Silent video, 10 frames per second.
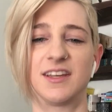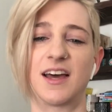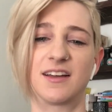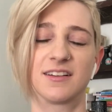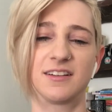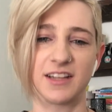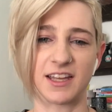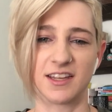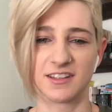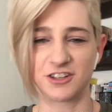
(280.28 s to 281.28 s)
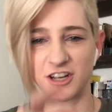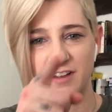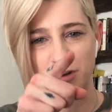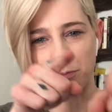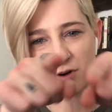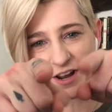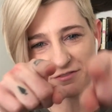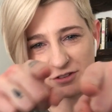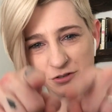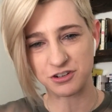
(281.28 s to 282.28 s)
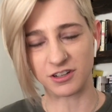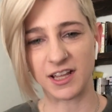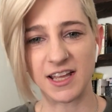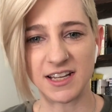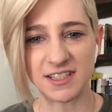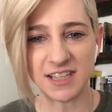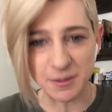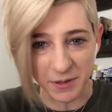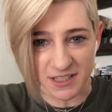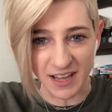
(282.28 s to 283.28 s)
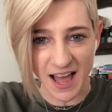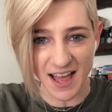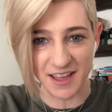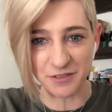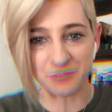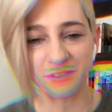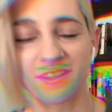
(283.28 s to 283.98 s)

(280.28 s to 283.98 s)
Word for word: Yeah, click it. You're gonna have a bright future, ladies. Keep us alive.